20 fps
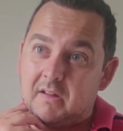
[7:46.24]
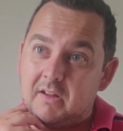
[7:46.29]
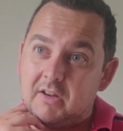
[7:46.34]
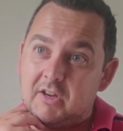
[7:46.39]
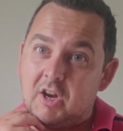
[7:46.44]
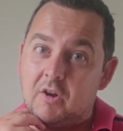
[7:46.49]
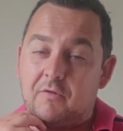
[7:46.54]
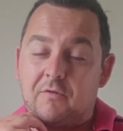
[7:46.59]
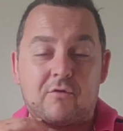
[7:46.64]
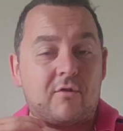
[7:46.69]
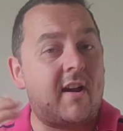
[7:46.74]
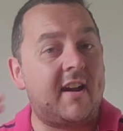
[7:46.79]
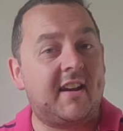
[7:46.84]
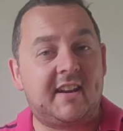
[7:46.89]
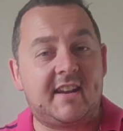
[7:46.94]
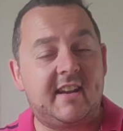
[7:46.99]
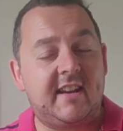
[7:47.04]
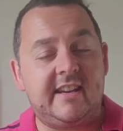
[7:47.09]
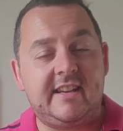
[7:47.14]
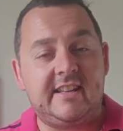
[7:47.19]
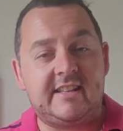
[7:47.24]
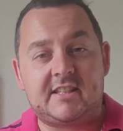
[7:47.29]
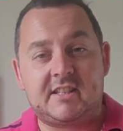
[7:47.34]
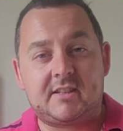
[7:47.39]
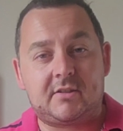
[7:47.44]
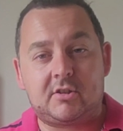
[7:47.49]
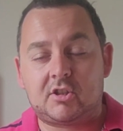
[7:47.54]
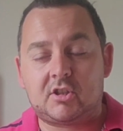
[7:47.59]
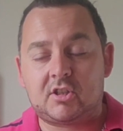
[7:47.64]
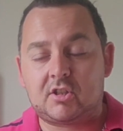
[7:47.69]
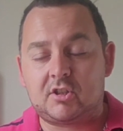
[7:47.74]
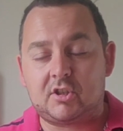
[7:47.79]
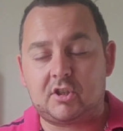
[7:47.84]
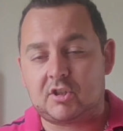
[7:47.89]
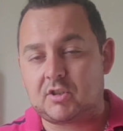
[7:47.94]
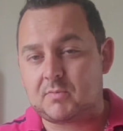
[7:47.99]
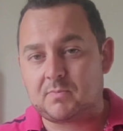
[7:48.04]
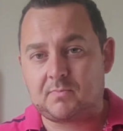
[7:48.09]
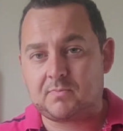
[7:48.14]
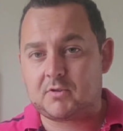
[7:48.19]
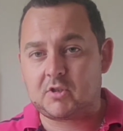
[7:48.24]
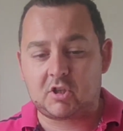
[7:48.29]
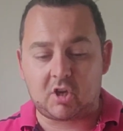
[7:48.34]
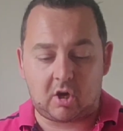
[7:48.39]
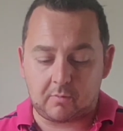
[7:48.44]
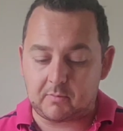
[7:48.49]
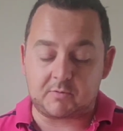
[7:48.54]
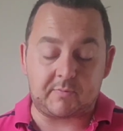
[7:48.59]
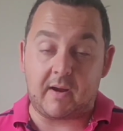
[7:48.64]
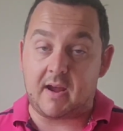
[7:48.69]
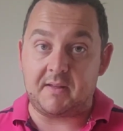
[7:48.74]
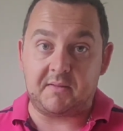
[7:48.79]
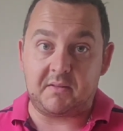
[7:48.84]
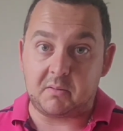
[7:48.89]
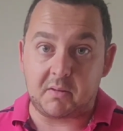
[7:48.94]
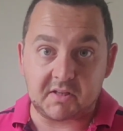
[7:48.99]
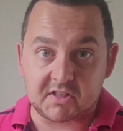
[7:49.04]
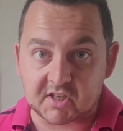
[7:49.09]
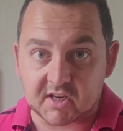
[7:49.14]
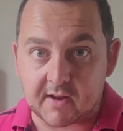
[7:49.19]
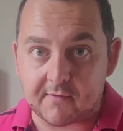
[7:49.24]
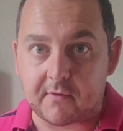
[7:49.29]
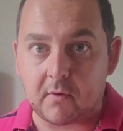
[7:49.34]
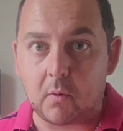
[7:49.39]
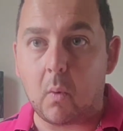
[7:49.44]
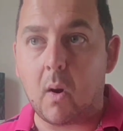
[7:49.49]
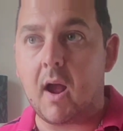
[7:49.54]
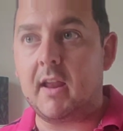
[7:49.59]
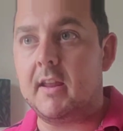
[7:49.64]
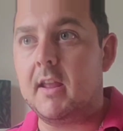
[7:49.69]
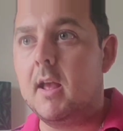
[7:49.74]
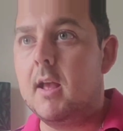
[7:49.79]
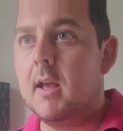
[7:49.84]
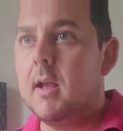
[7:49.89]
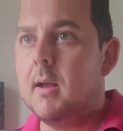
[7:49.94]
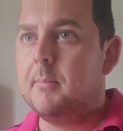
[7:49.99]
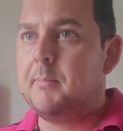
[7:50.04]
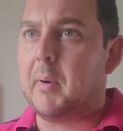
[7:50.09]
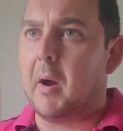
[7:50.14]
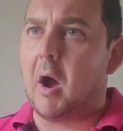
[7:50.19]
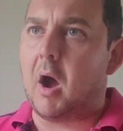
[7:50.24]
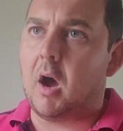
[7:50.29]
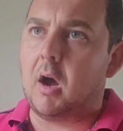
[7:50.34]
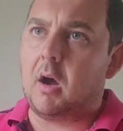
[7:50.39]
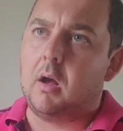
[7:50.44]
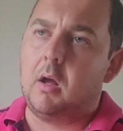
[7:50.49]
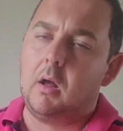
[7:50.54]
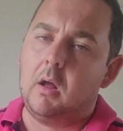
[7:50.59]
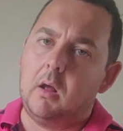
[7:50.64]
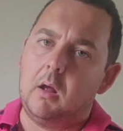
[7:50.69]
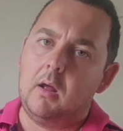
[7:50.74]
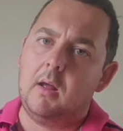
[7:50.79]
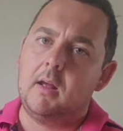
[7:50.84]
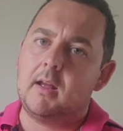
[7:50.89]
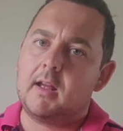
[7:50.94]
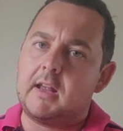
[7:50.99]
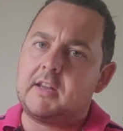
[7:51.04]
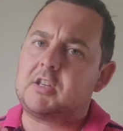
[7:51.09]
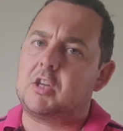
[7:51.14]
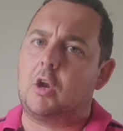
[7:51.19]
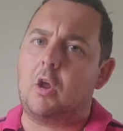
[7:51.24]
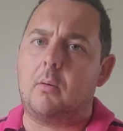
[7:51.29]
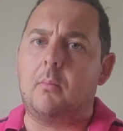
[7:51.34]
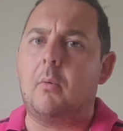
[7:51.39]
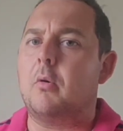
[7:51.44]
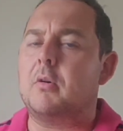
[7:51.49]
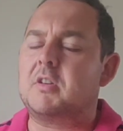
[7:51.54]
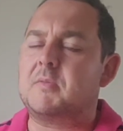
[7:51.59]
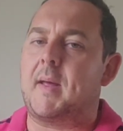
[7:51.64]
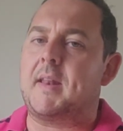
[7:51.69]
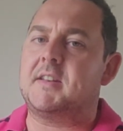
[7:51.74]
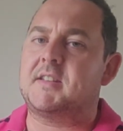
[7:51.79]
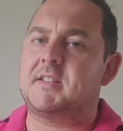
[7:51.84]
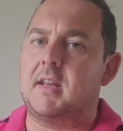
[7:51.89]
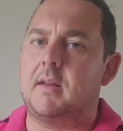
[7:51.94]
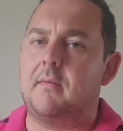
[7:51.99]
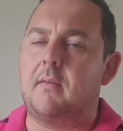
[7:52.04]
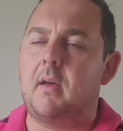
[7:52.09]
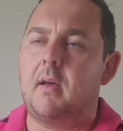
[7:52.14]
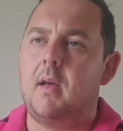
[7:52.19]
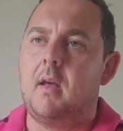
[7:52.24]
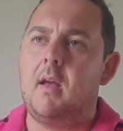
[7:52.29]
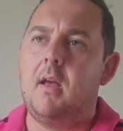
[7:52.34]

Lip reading: Frankie's just so much better than this in every way. But it's a lot more expensive.